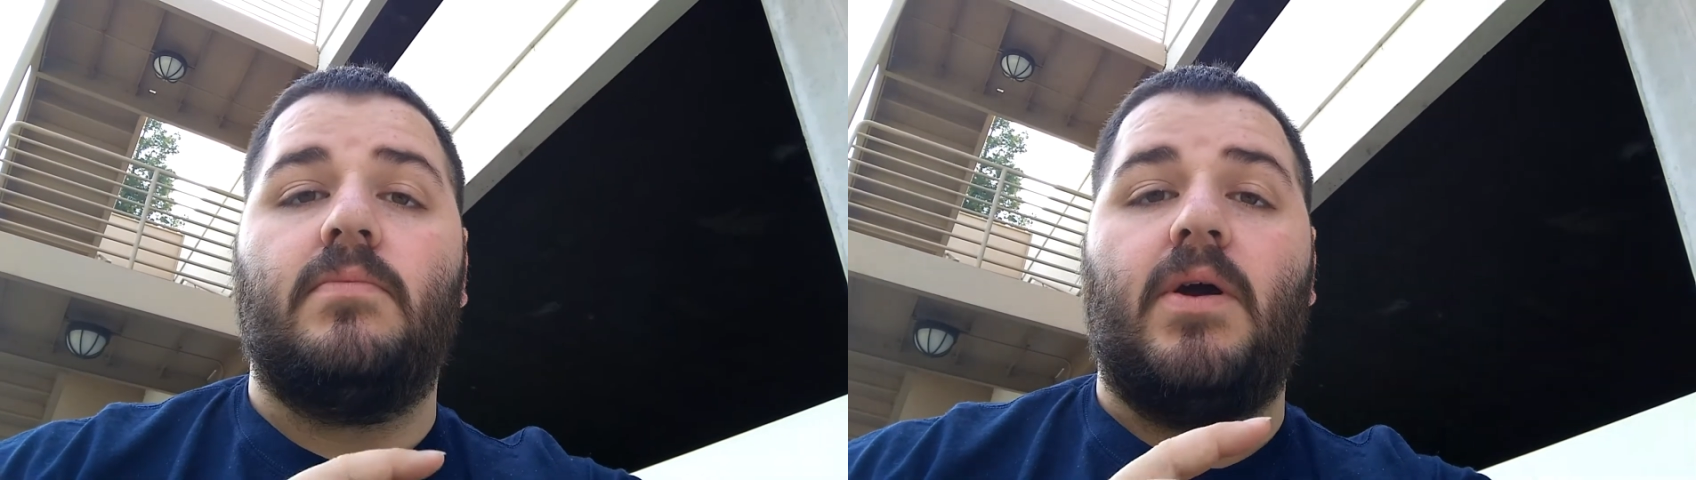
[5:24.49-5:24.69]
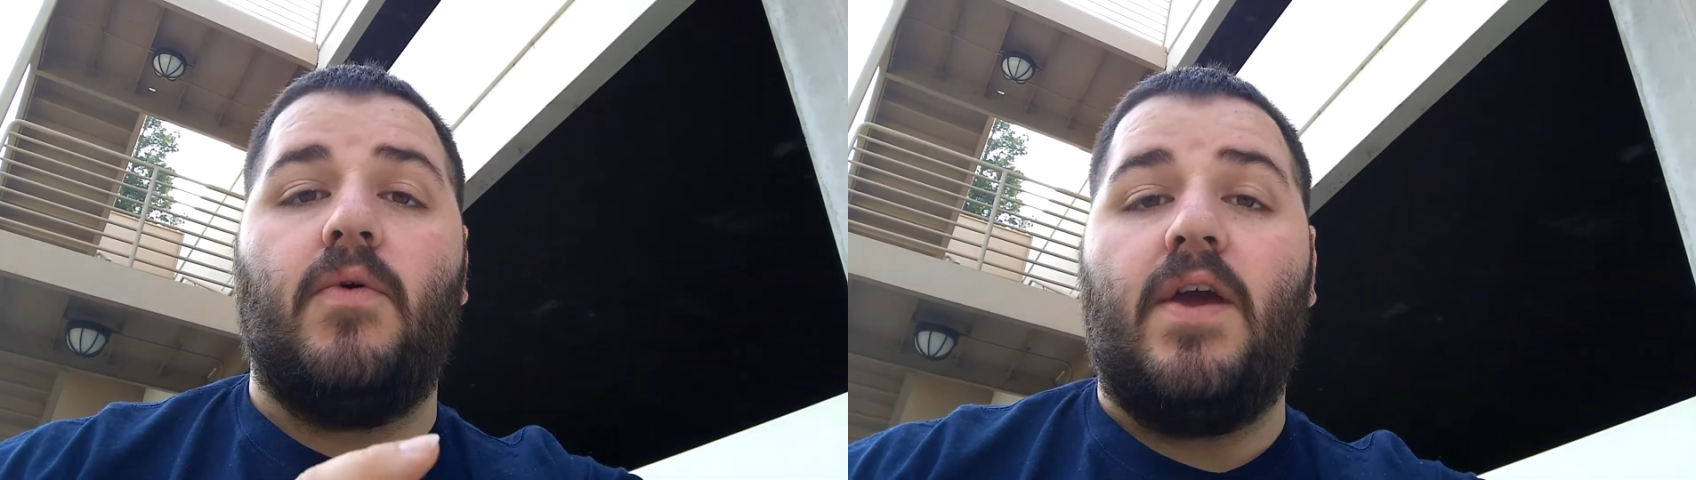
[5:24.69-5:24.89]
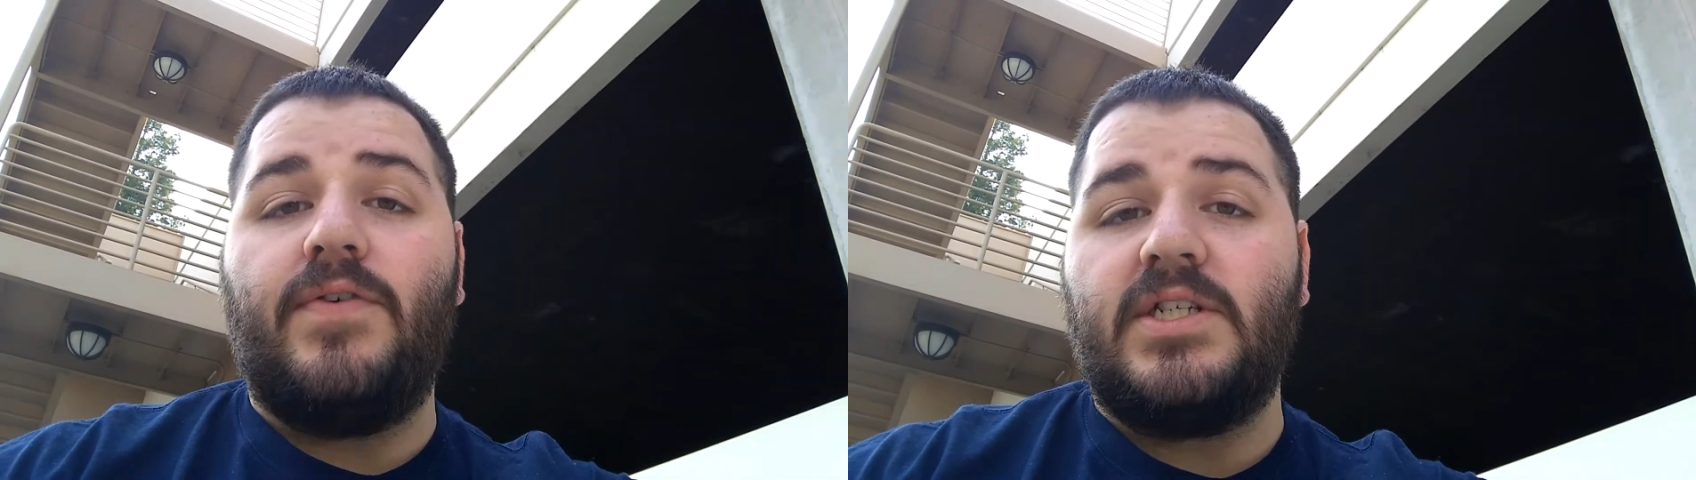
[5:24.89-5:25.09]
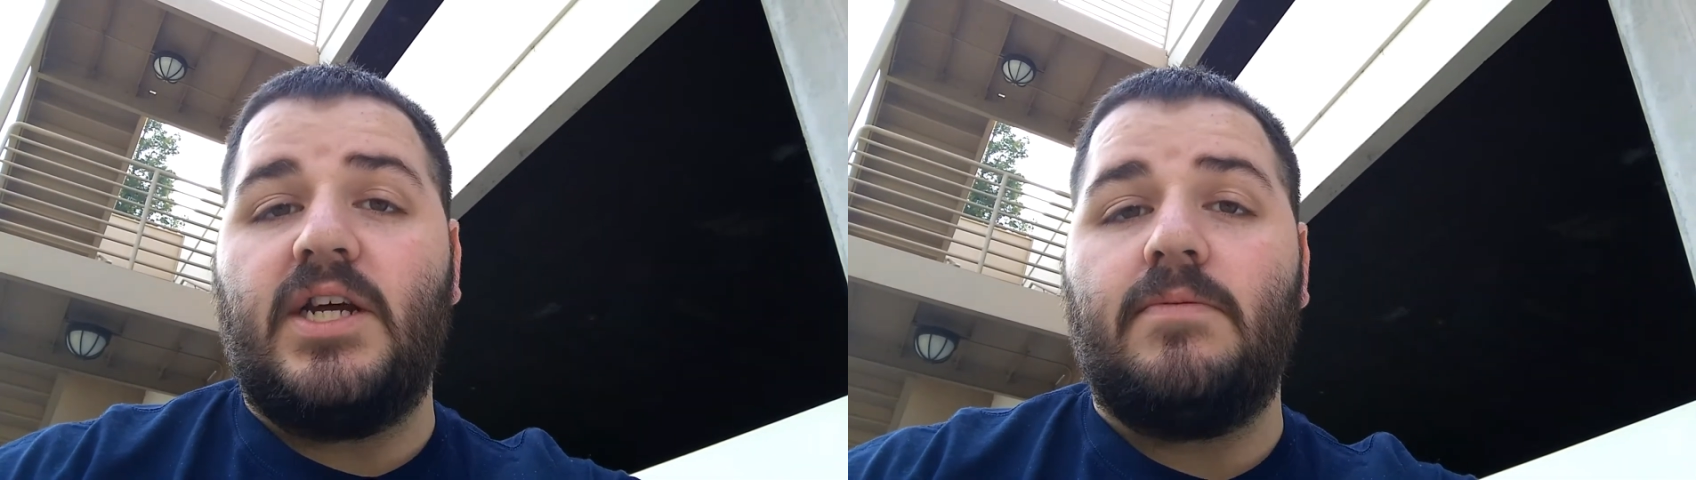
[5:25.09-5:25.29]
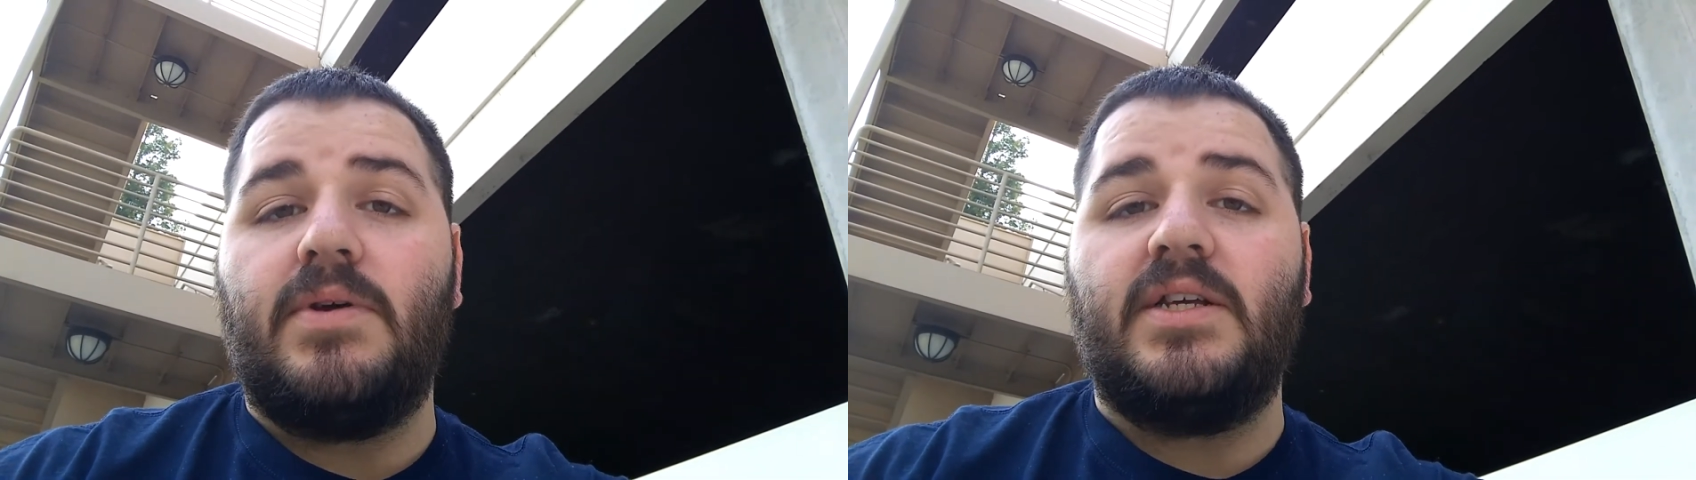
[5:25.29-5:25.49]
My wife is
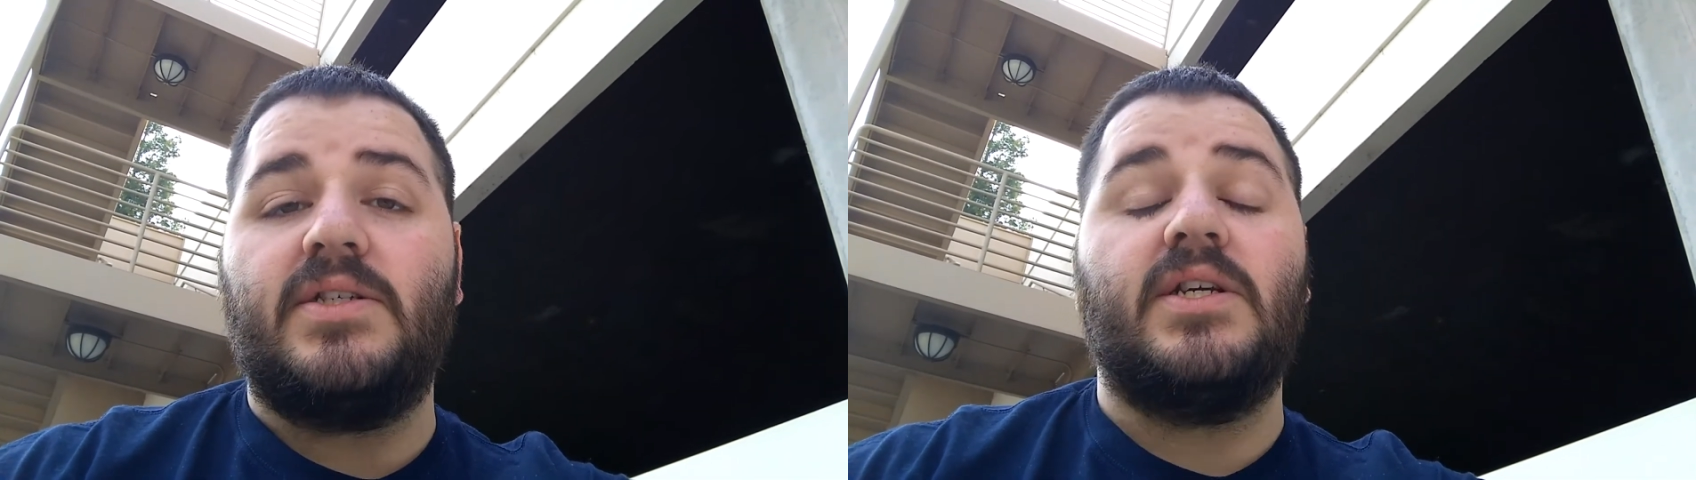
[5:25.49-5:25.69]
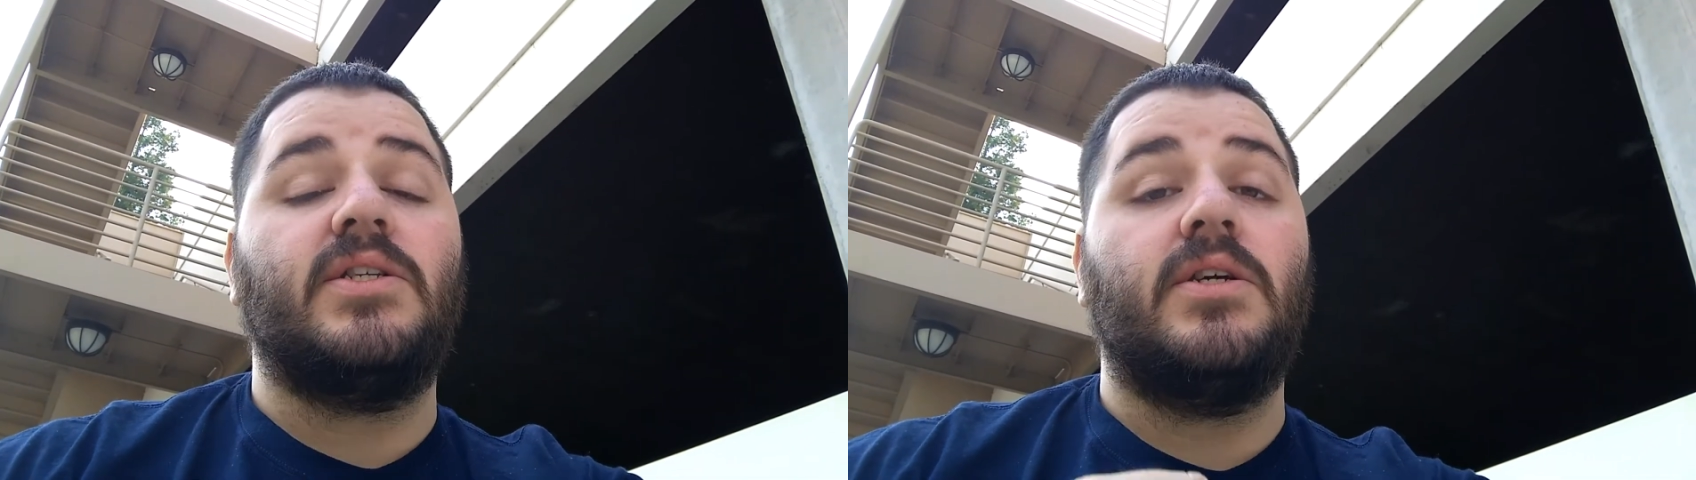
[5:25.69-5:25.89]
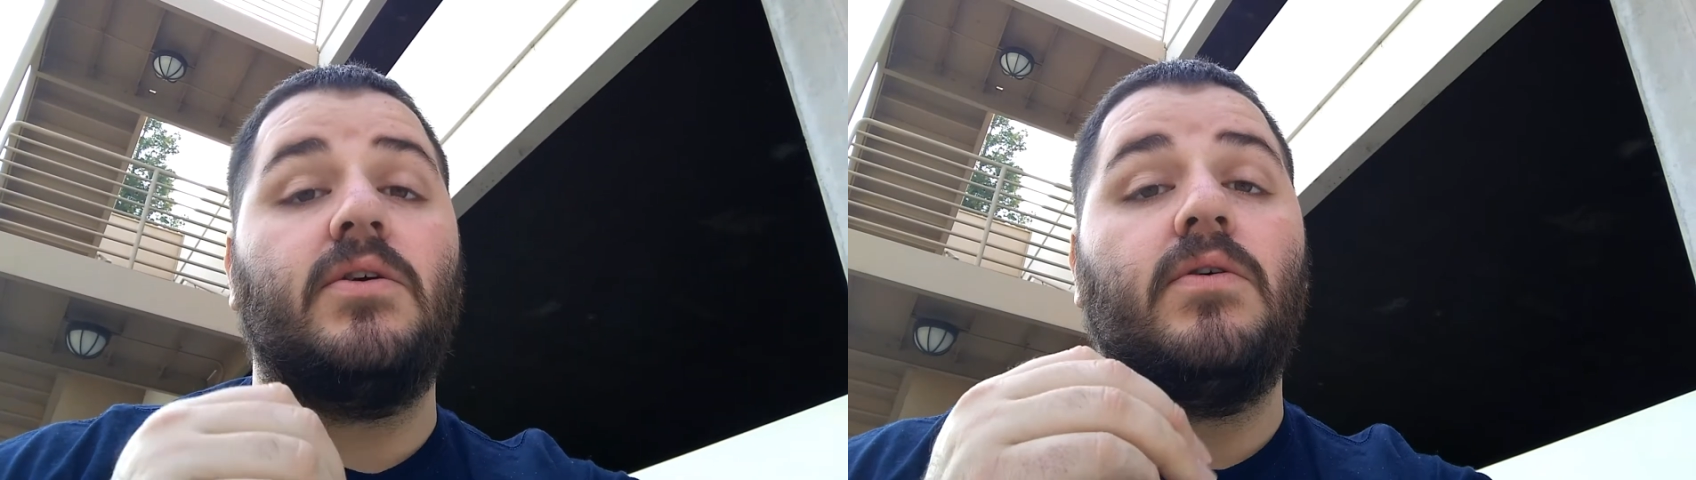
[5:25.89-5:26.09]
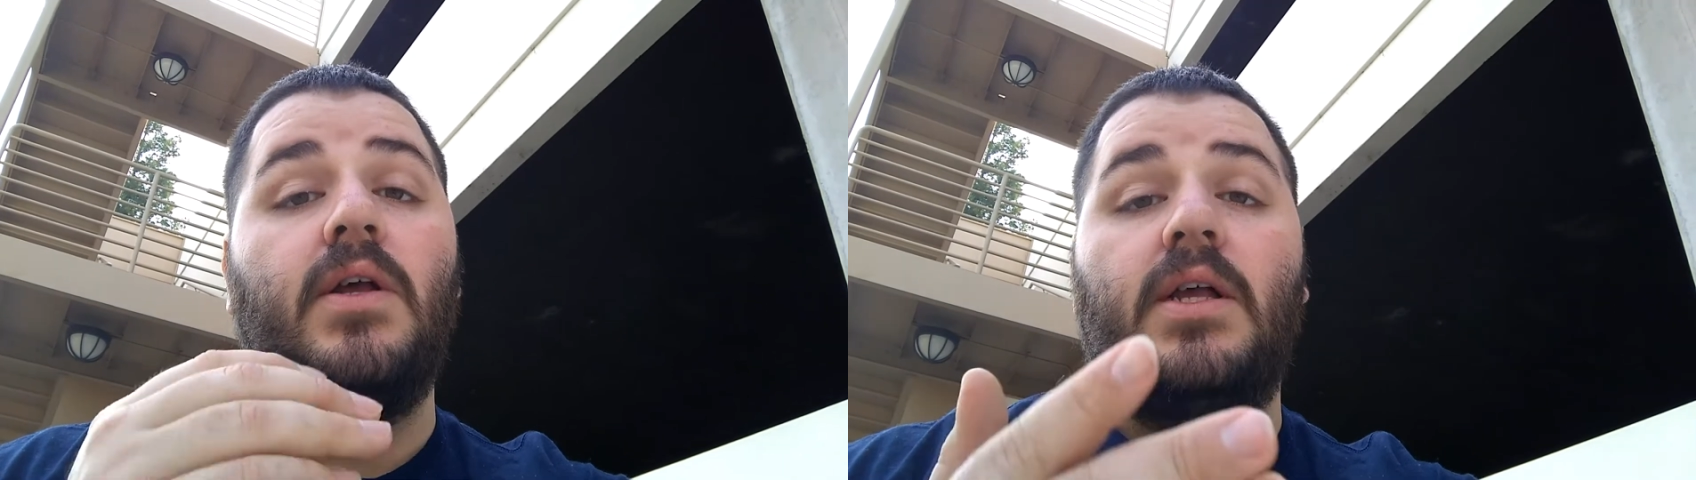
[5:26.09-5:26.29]
done being sick too,